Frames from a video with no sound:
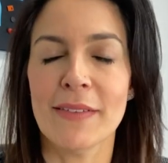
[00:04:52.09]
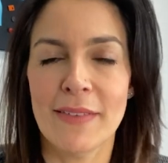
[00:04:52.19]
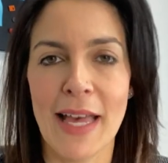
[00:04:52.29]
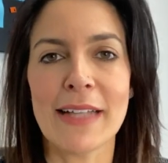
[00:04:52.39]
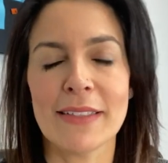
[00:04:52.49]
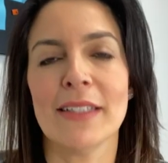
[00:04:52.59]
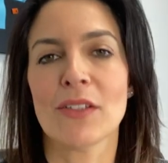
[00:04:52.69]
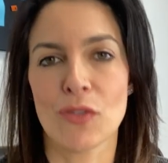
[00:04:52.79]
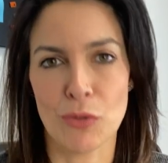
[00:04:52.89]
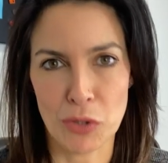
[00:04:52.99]
that in the
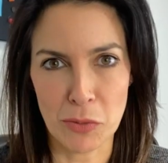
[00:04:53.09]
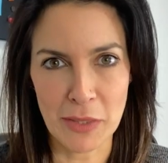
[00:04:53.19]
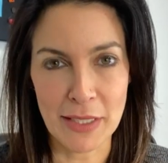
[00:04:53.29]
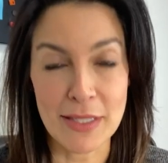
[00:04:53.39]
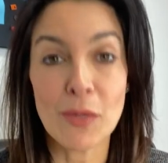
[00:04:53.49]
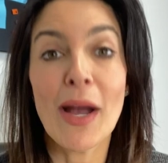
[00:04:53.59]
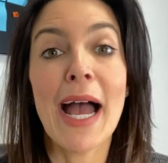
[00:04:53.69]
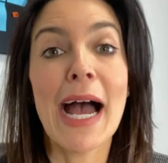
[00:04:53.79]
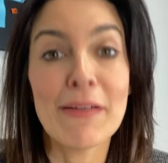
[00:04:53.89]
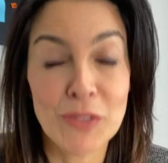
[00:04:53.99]
social medias. You
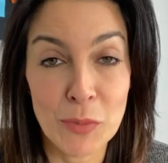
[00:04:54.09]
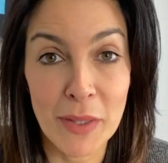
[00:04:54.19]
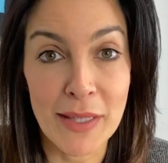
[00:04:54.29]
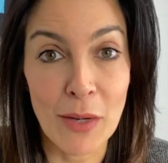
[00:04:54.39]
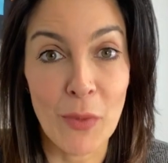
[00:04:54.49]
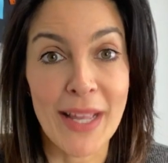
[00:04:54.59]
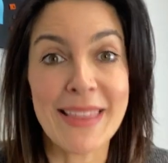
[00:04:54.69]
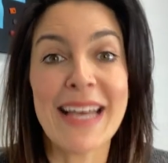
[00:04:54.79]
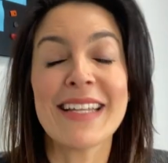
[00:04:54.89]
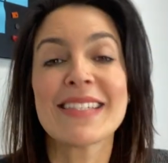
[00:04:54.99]
have to be that way.
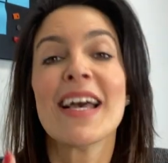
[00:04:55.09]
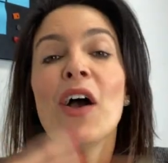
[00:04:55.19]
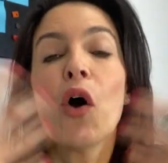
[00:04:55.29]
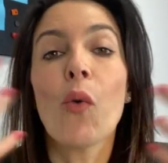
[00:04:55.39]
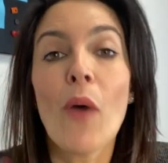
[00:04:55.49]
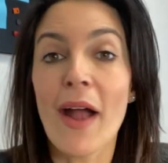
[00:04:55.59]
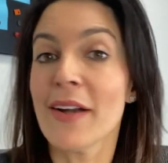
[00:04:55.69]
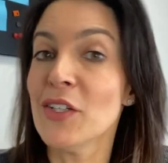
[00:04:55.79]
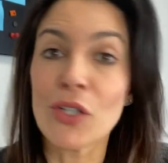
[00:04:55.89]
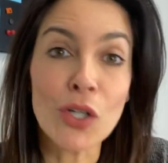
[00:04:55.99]
That is where
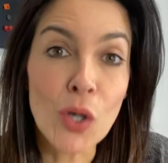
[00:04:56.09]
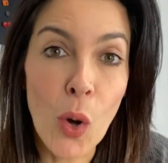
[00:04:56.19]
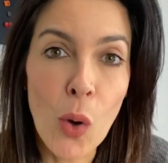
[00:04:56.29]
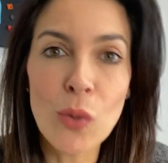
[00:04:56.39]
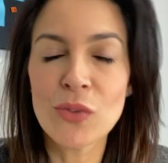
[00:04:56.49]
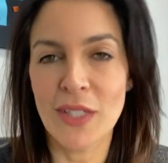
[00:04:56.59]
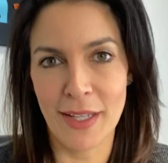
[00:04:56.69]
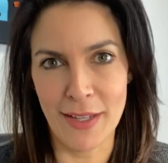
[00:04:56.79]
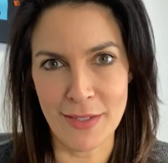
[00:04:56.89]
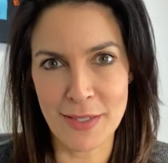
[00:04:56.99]
your gold
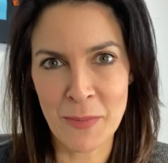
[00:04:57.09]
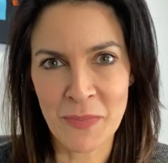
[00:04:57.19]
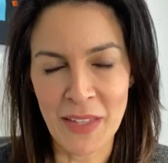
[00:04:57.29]
is.